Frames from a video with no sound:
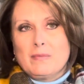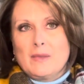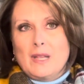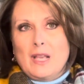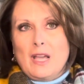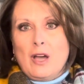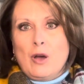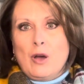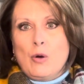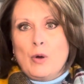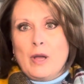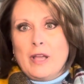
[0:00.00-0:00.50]

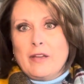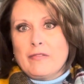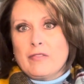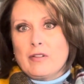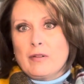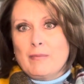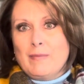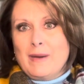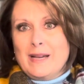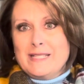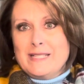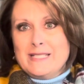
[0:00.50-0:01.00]
away
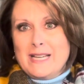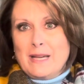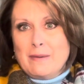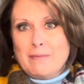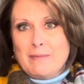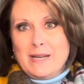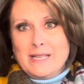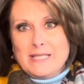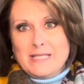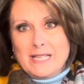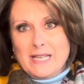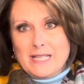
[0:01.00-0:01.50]
from my dad.
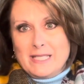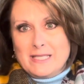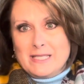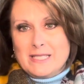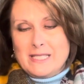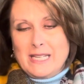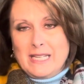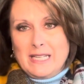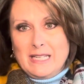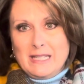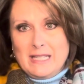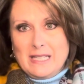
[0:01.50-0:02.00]
My dad
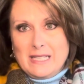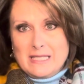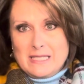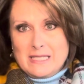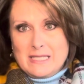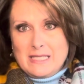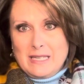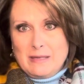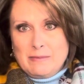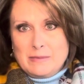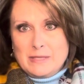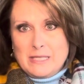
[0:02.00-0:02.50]
stayed in that
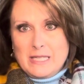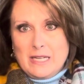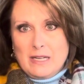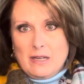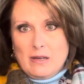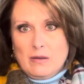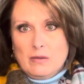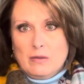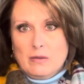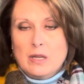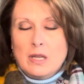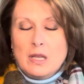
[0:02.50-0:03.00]
same
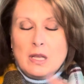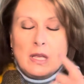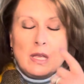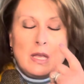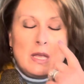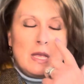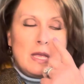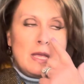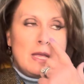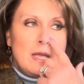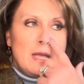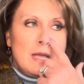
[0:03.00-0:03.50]
town.
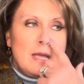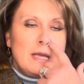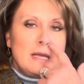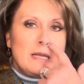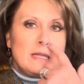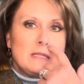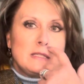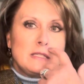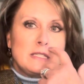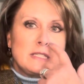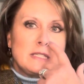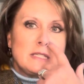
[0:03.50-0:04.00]

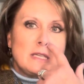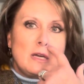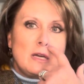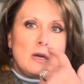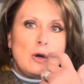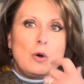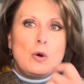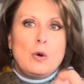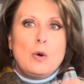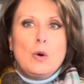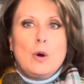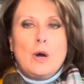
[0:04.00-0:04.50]
And
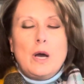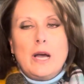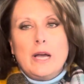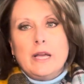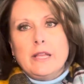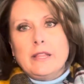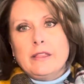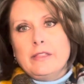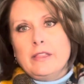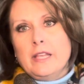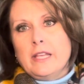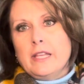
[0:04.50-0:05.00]
so I
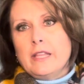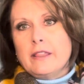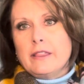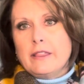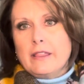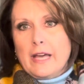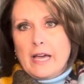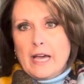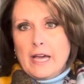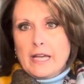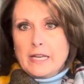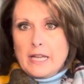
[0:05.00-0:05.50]
think
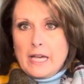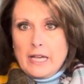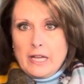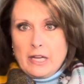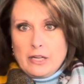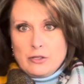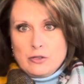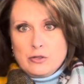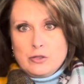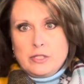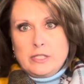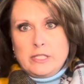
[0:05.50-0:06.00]
that I
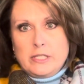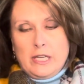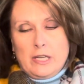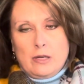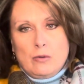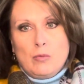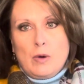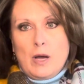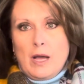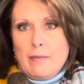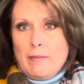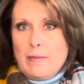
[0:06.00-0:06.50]
understand
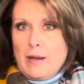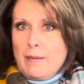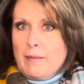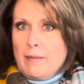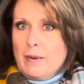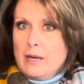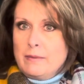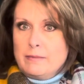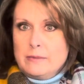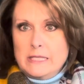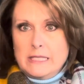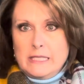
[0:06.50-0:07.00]
why my
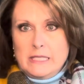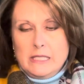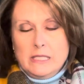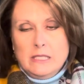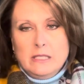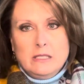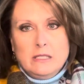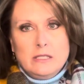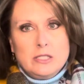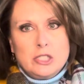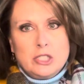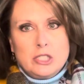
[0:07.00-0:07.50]
mom did
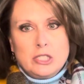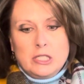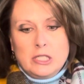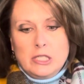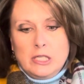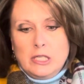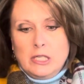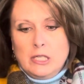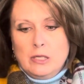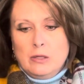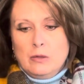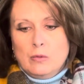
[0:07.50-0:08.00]
it.
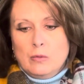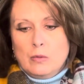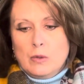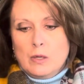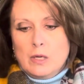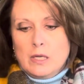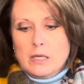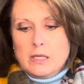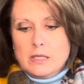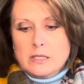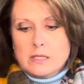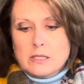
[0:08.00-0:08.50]
She
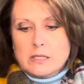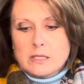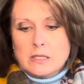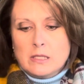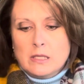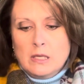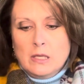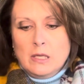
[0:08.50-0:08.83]
was